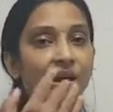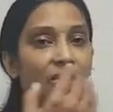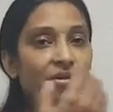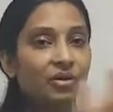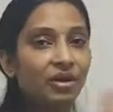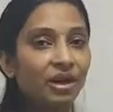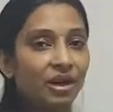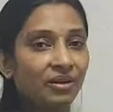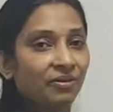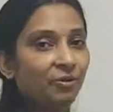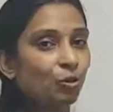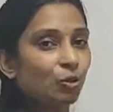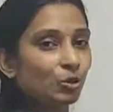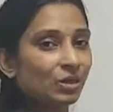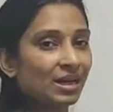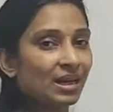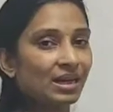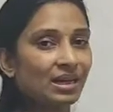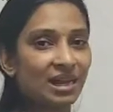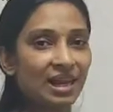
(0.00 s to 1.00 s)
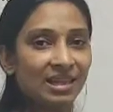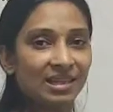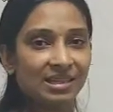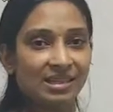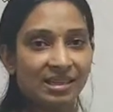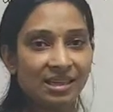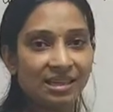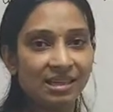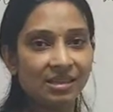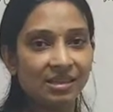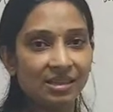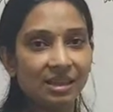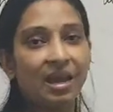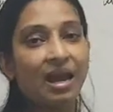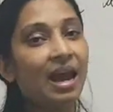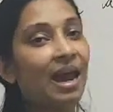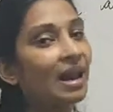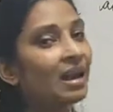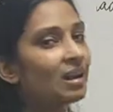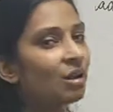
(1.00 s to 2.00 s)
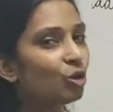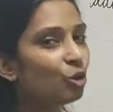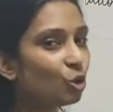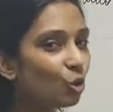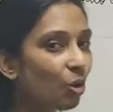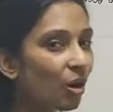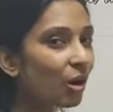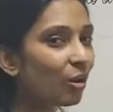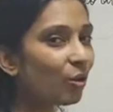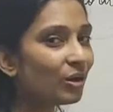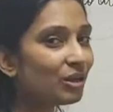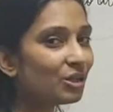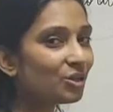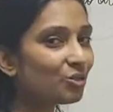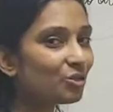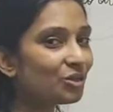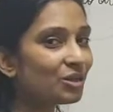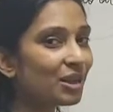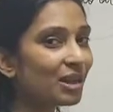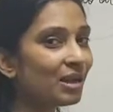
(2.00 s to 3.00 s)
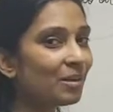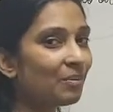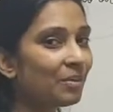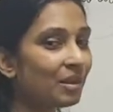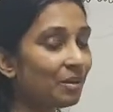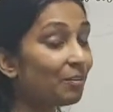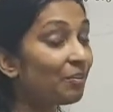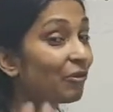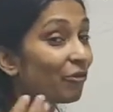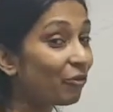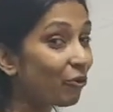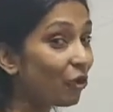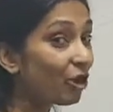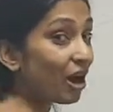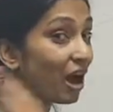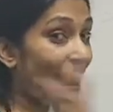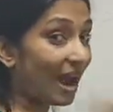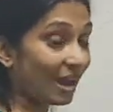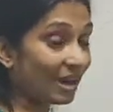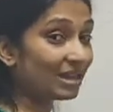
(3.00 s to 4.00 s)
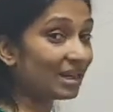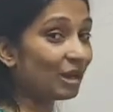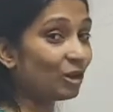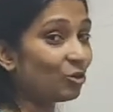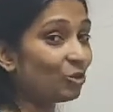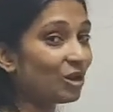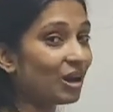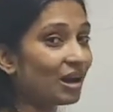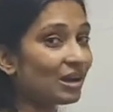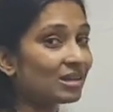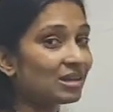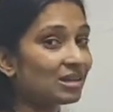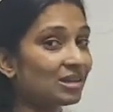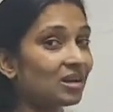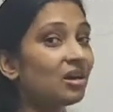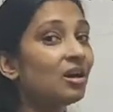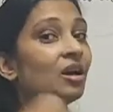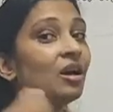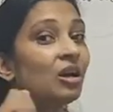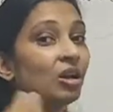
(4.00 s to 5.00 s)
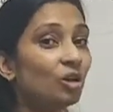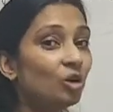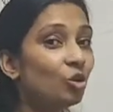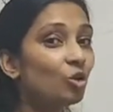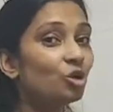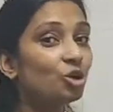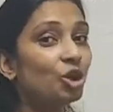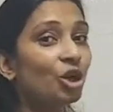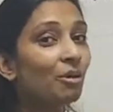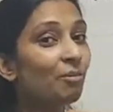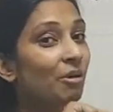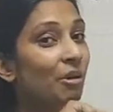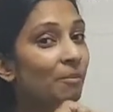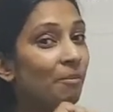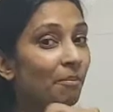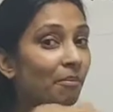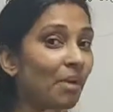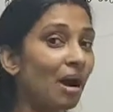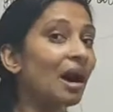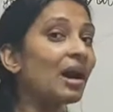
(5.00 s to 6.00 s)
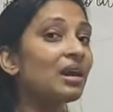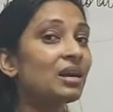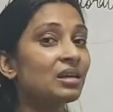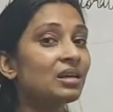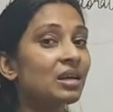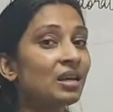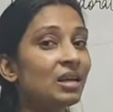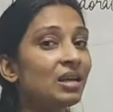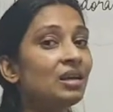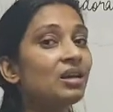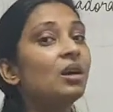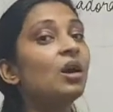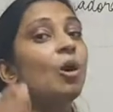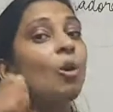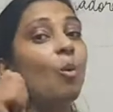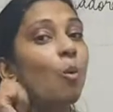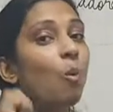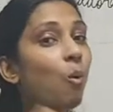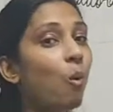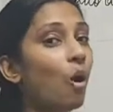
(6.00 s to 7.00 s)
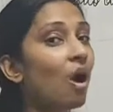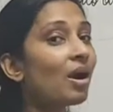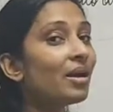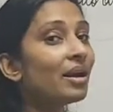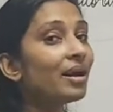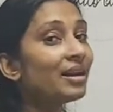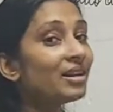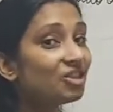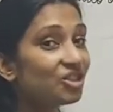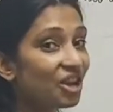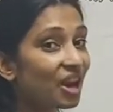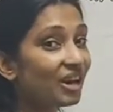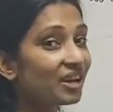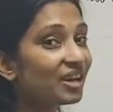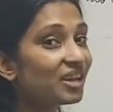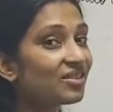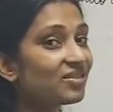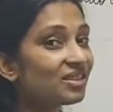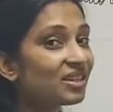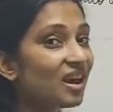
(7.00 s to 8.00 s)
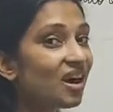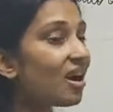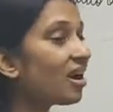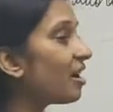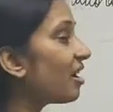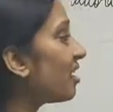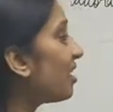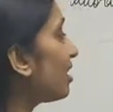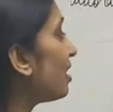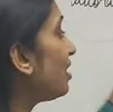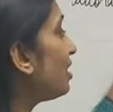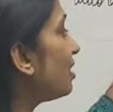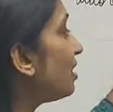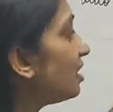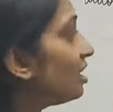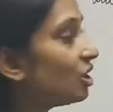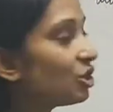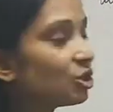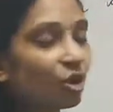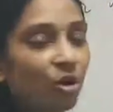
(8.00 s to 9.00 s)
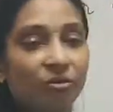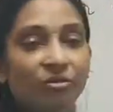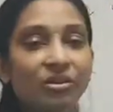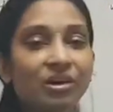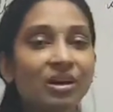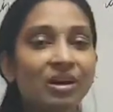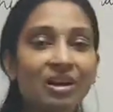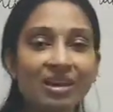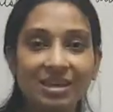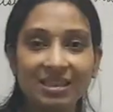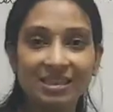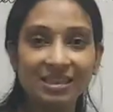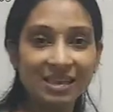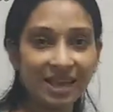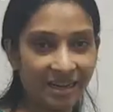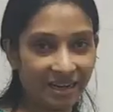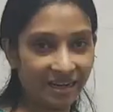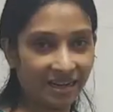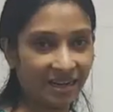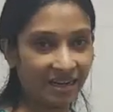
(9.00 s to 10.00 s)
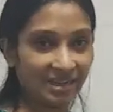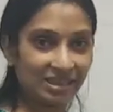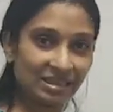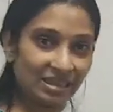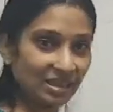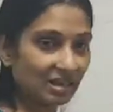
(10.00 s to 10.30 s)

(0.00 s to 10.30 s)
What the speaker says: read few sentences, and you are going to tell me, before I tell you the answer, you should be marking what adjectives are in each of the sentence.